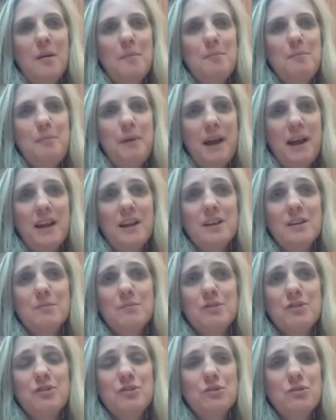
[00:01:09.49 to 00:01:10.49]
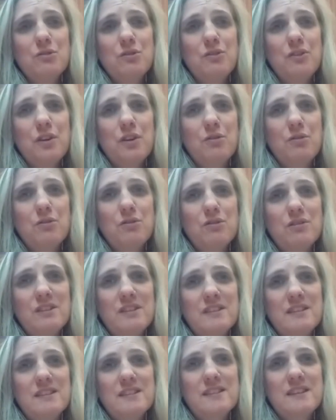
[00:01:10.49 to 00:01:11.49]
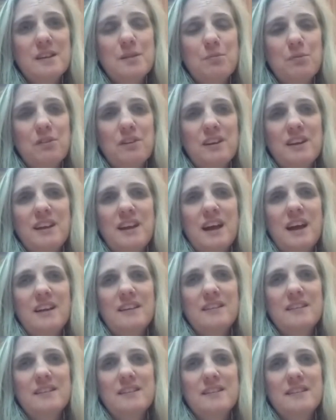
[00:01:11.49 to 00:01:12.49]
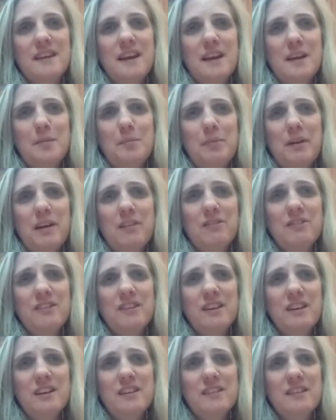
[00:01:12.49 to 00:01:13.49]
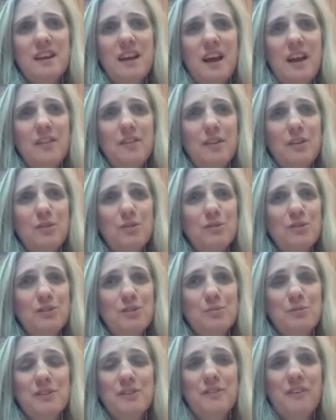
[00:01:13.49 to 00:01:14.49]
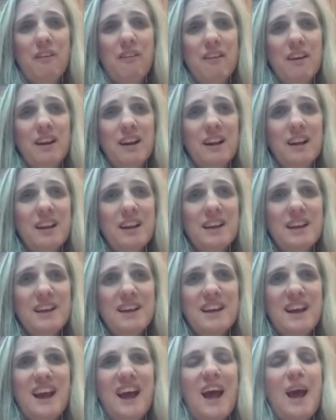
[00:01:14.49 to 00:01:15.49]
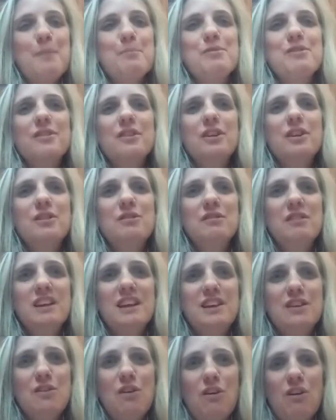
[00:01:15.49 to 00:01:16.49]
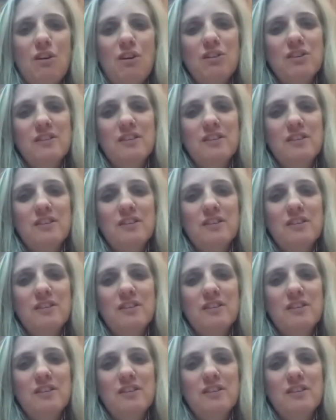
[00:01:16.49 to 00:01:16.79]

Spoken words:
Balaam sought the Lord to see what he had to say about it, and the Lord was very clear, absolutely not.